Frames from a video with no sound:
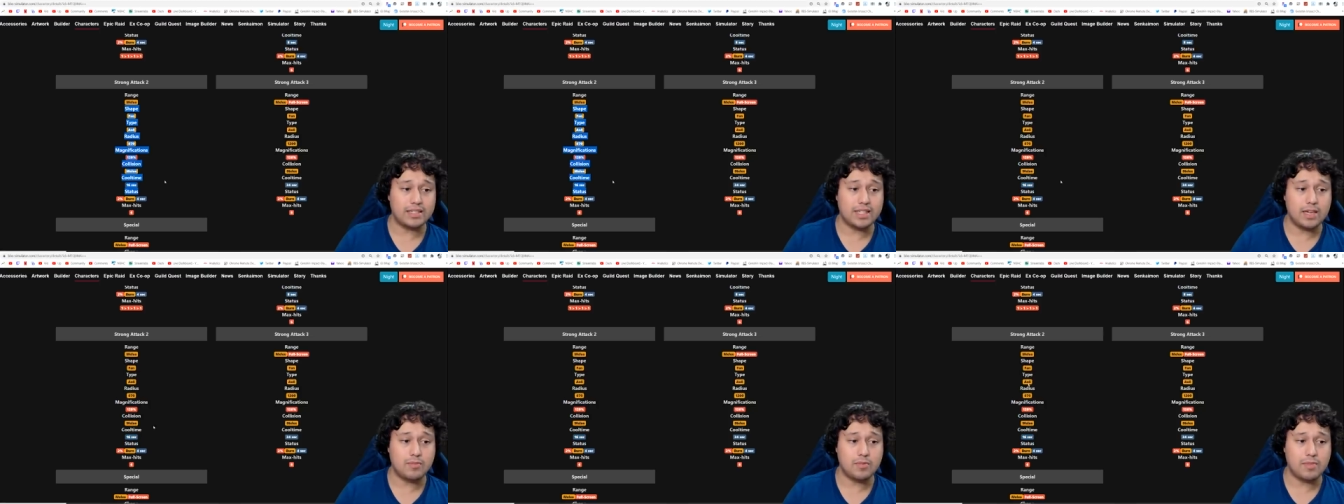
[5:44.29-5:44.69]

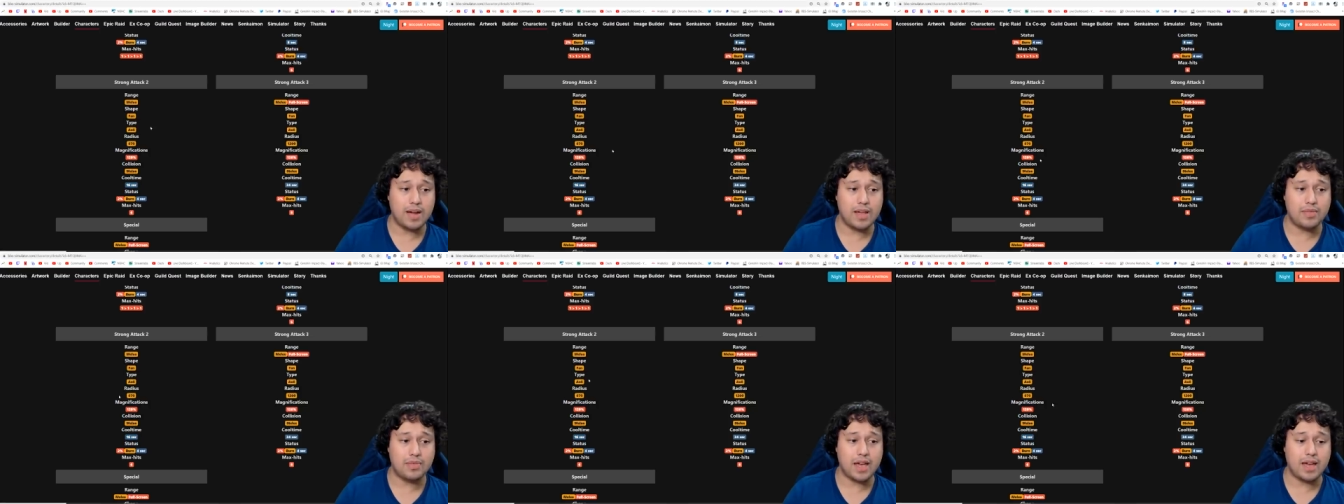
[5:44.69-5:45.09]
Keep in
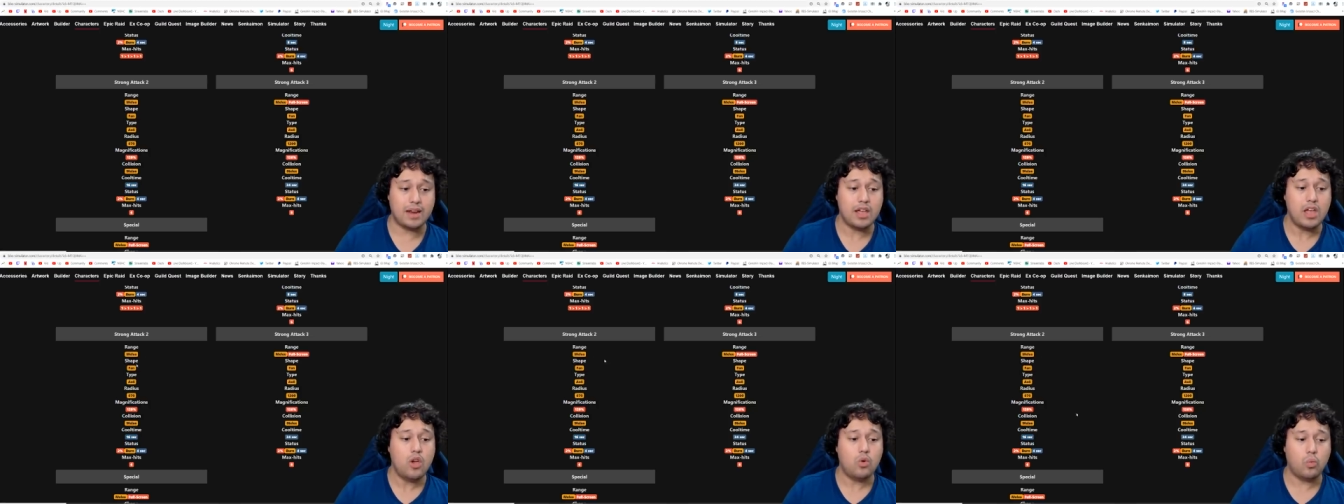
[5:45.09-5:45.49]
mind that
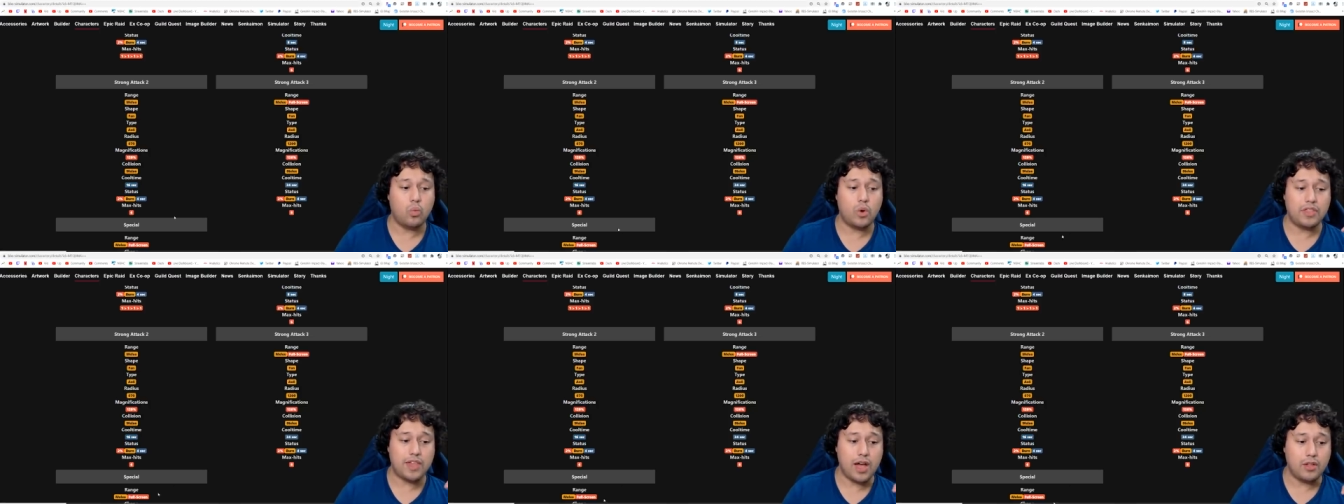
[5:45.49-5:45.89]

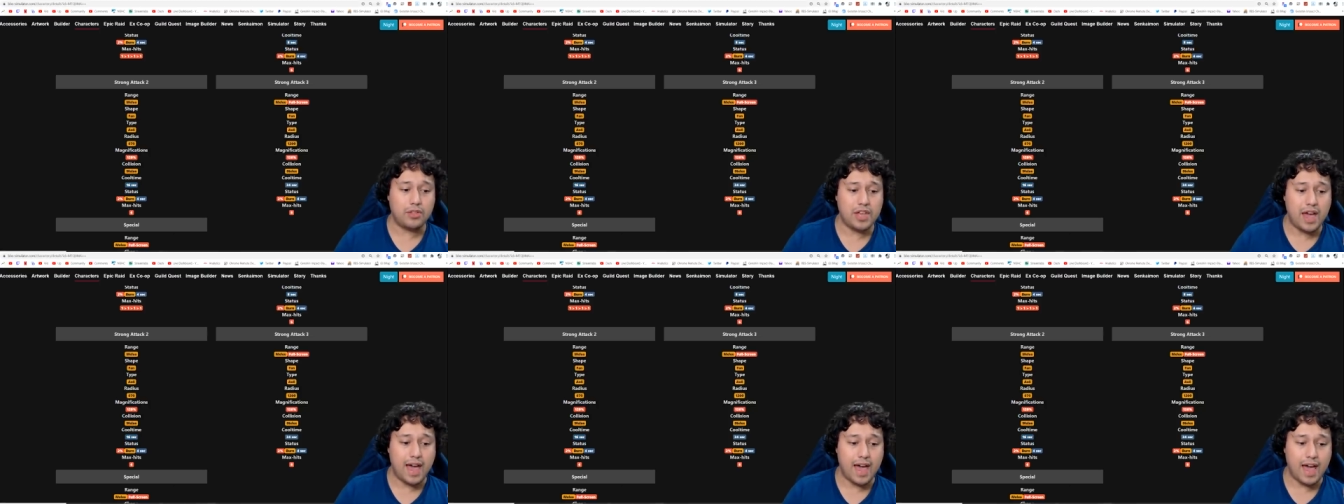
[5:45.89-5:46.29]
without
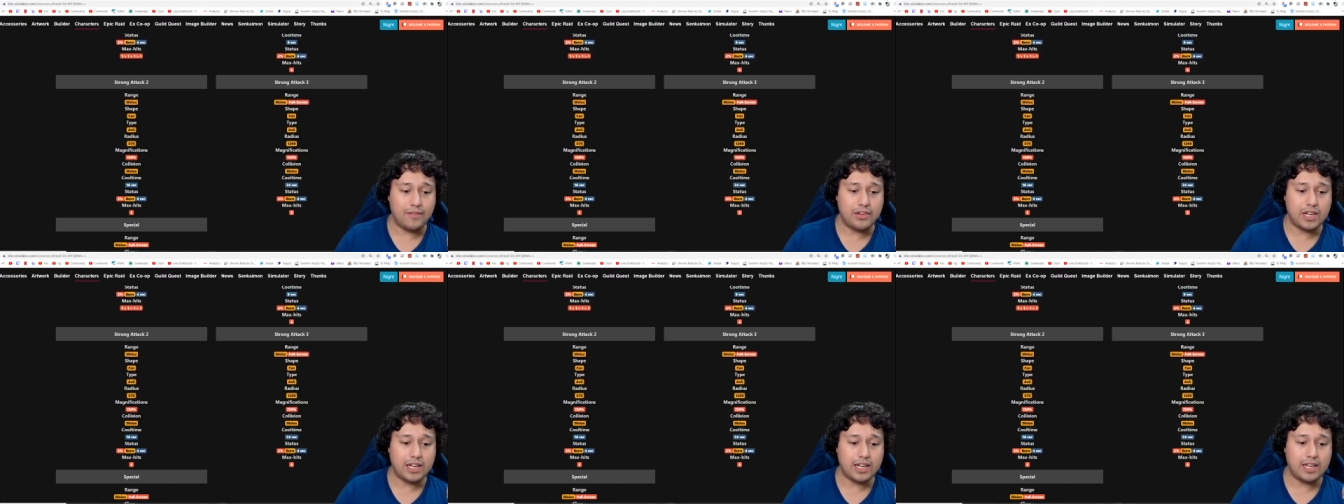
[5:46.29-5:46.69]
the
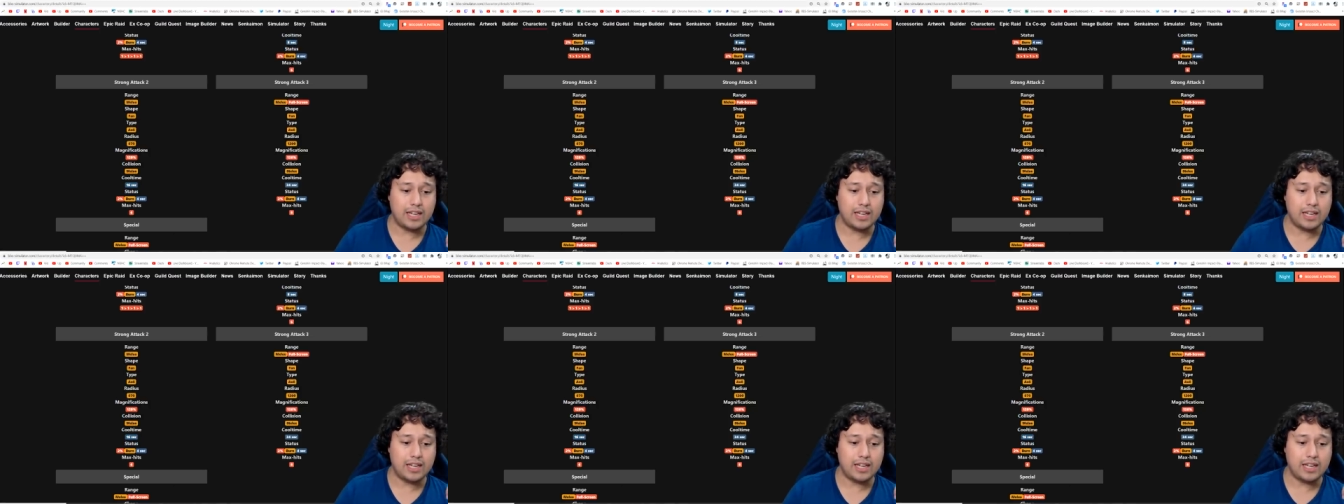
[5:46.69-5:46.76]
Havoc,